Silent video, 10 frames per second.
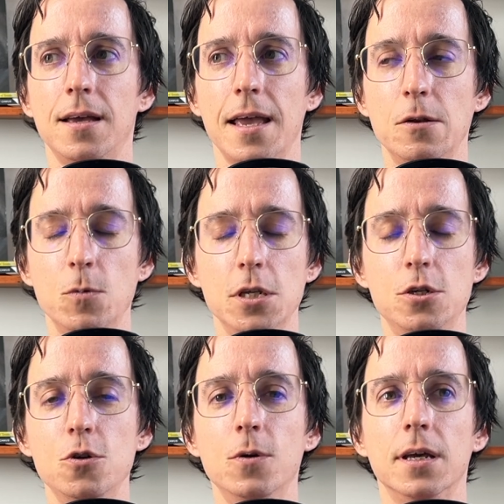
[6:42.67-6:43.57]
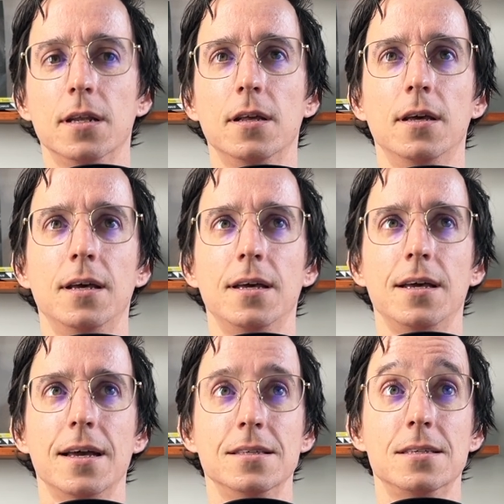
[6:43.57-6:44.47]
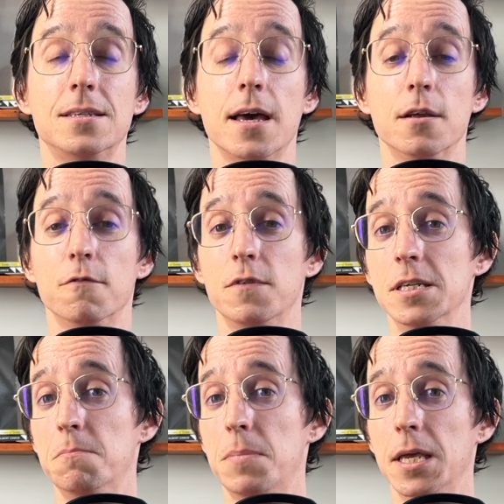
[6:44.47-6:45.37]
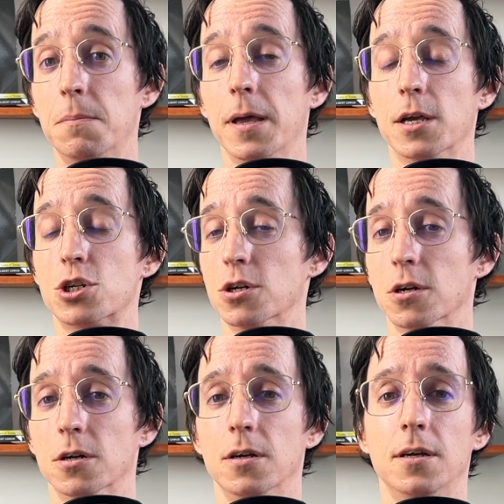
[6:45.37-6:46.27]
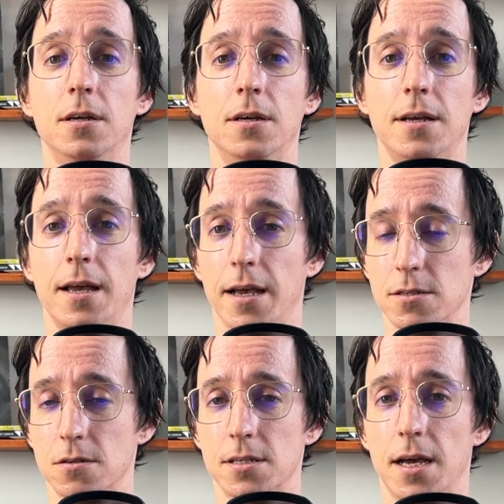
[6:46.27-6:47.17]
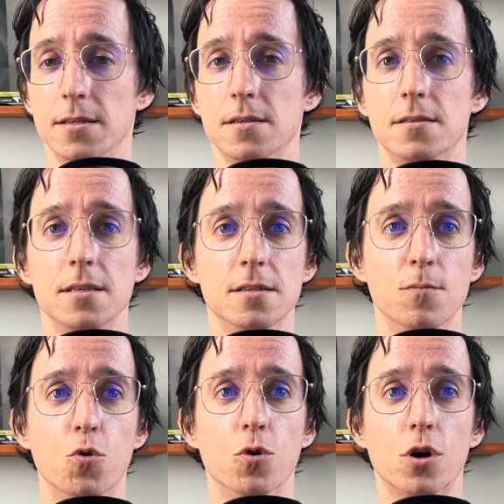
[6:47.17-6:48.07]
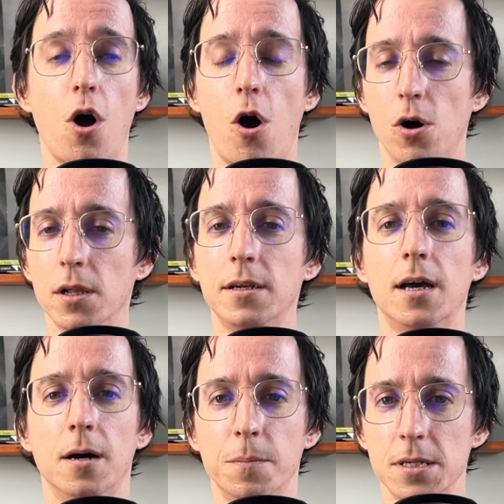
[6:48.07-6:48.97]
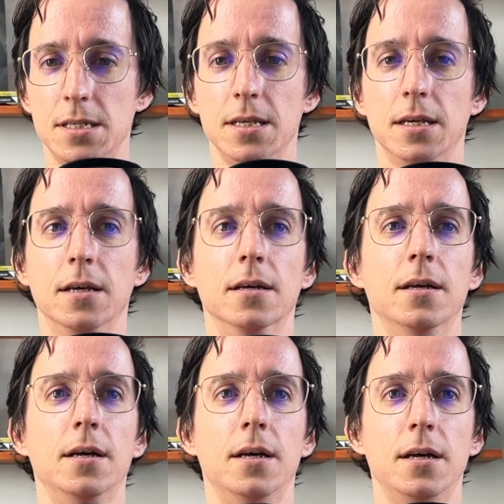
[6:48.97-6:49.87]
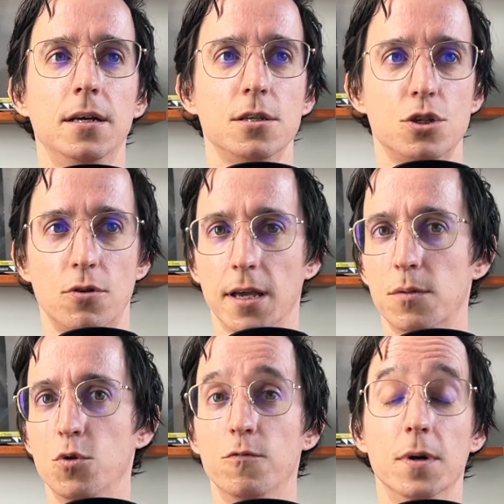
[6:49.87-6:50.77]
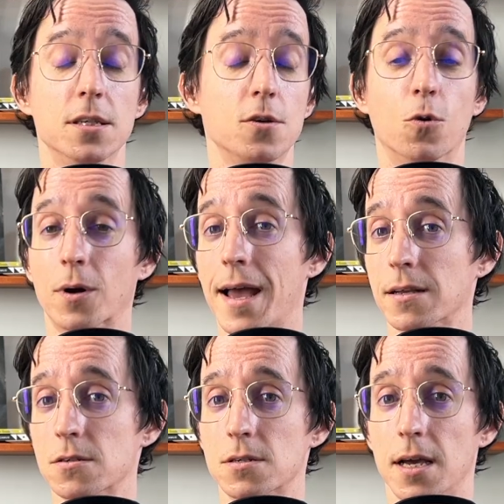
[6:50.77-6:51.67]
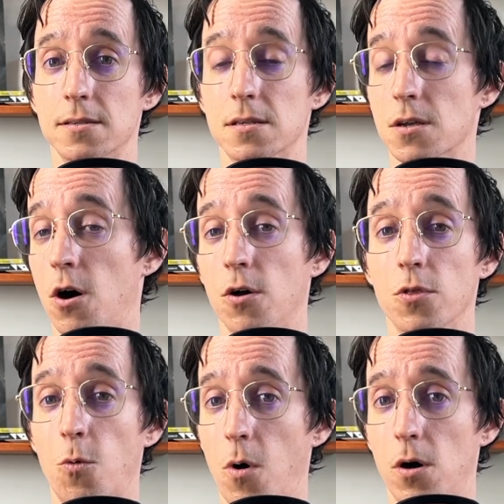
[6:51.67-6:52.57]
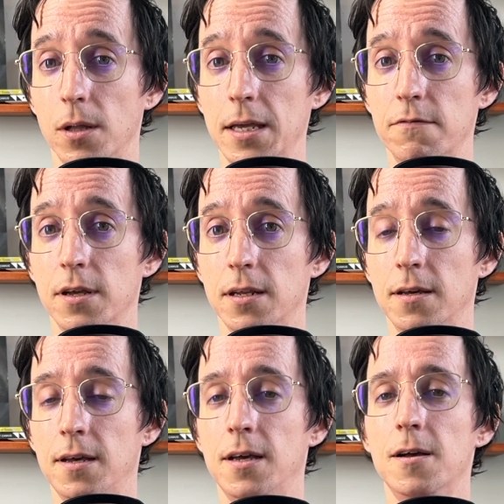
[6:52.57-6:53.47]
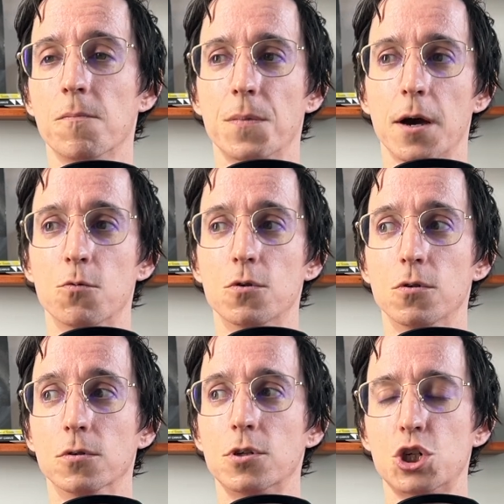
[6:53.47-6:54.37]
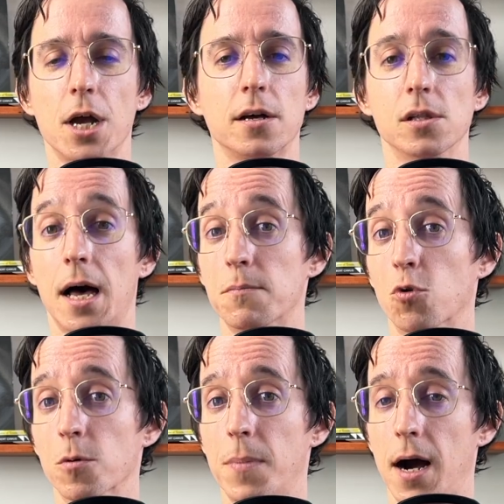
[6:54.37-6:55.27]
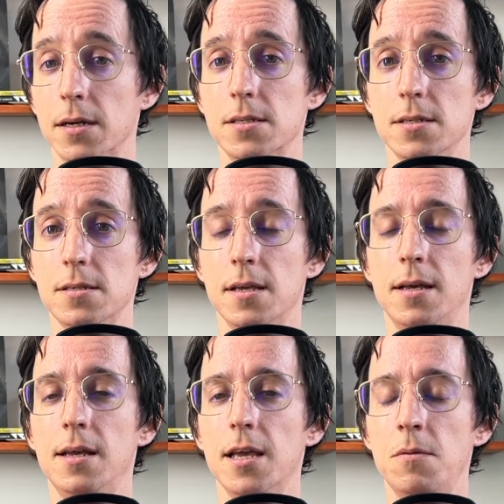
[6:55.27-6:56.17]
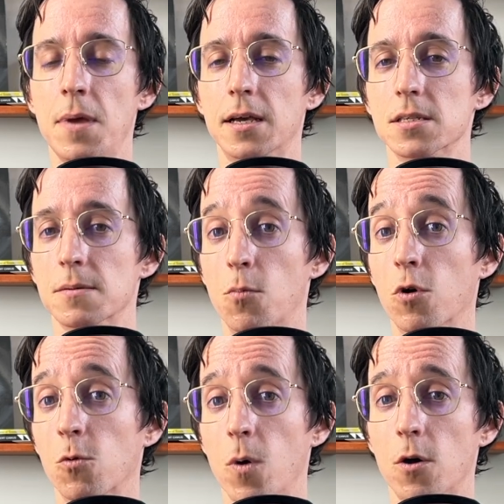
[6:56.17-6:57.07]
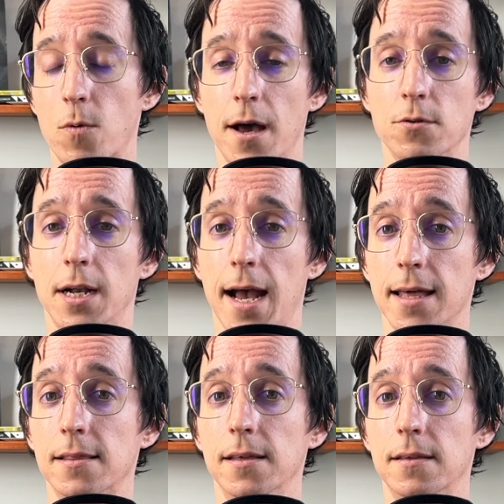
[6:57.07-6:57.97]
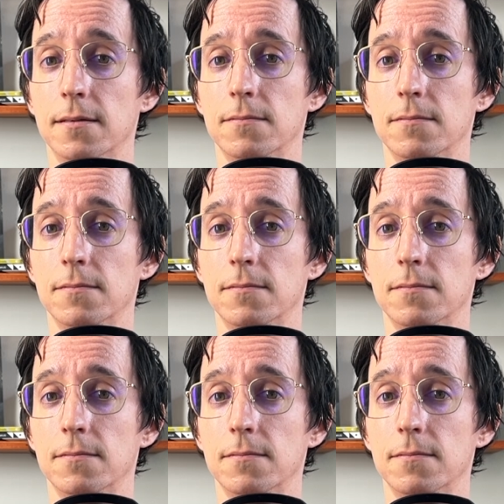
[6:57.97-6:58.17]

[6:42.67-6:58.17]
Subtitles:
and we do it instead of these big picture exercises, these more all-encompassing strength movements or exercises on the wall even, that will check a lot more boxes and make us a more well-rounded athlete.